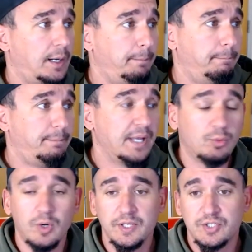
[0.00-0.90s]
Big
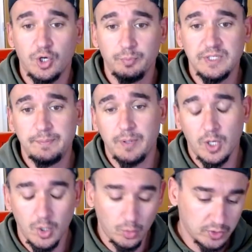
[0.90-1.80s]
ones, Home
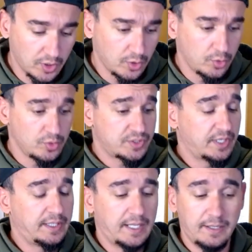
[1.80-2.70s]
Depot, Lowe's, and
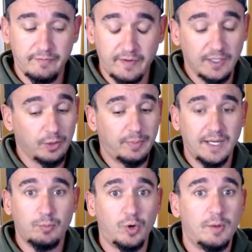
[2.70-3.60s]
then followed by
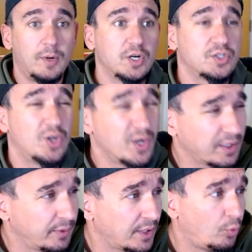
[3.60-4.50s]
Walmart, Target. We
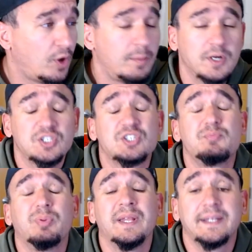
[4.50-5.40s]
got a Walmart
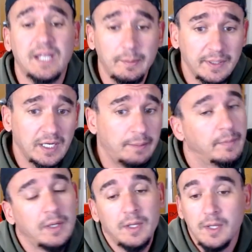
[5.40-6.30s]
split coming up.
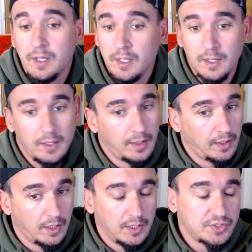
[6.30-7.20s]

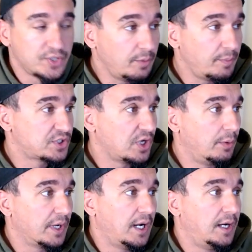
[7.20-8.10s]
So much going
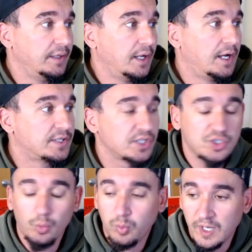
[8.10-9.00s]
on, such a
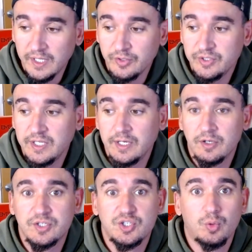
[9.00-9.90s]
wild year,
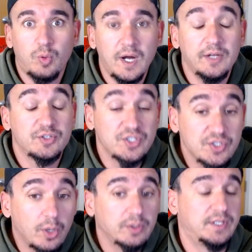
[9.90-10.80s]
such a wild
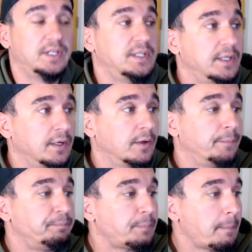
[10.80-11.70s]
start to the year.
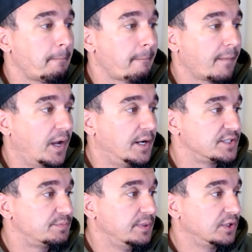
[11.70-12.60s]
It's
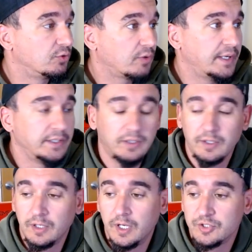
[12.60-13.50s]
been great.
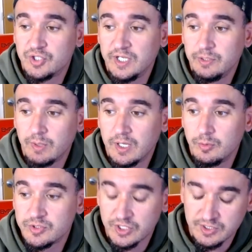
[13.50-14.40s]
January
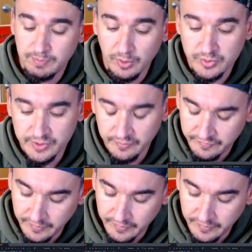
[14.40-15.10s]
was explosive.